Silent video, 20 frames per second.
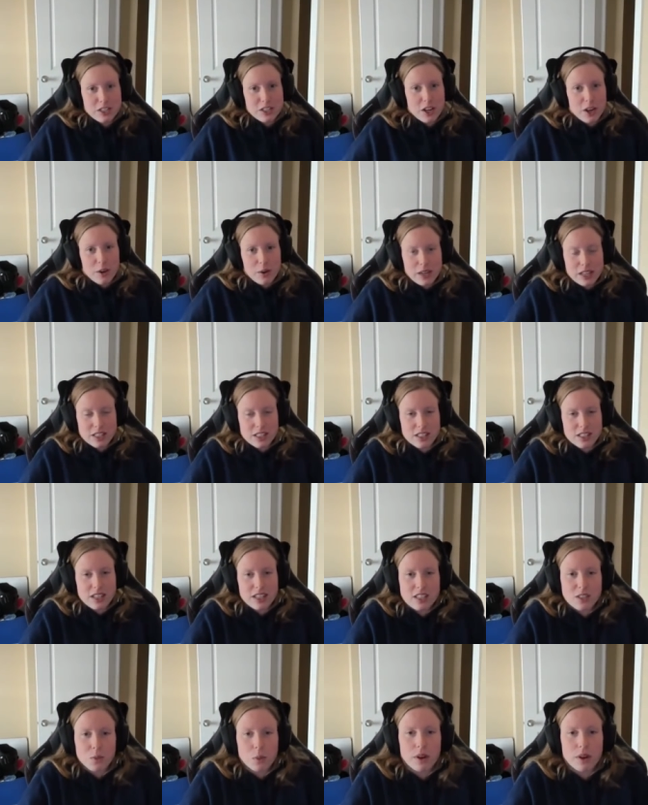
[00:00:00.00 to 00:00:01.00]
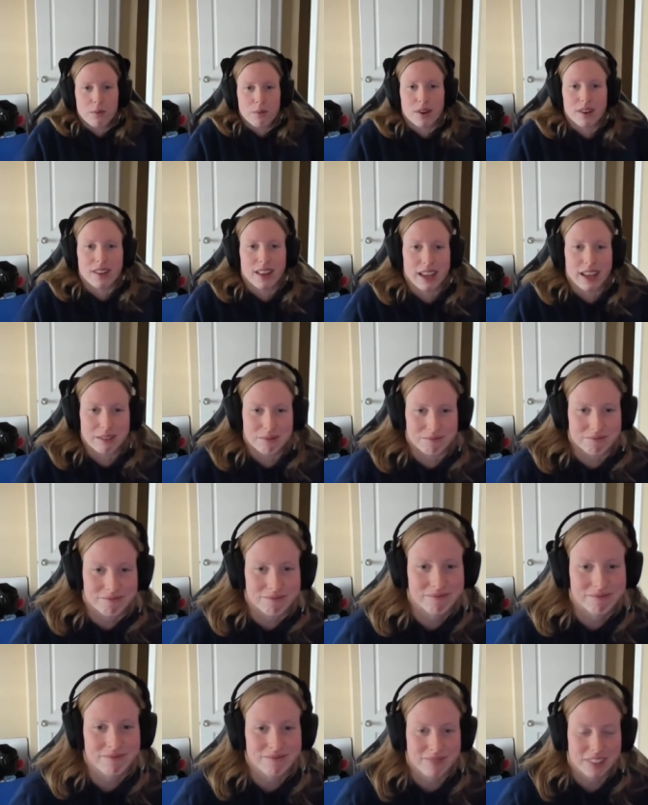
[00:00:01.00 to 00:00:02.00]
So it's it's one where like,
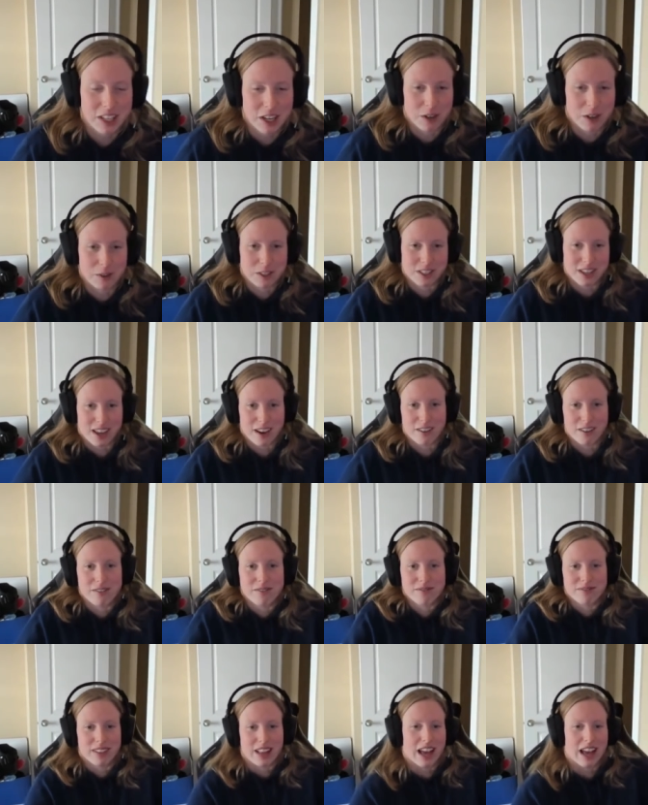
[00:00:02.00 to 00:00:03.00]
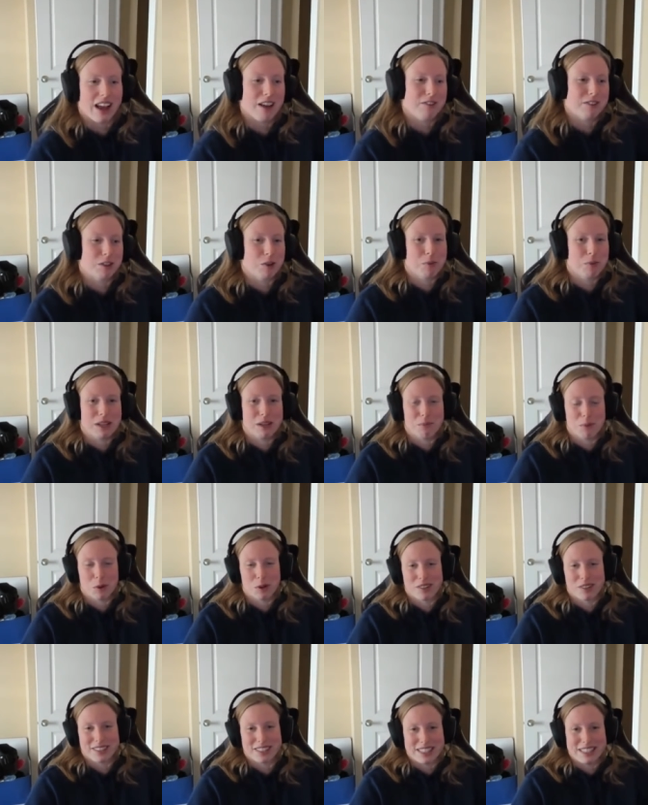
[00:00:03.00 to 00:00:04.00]
you know, we just kind of I have so many more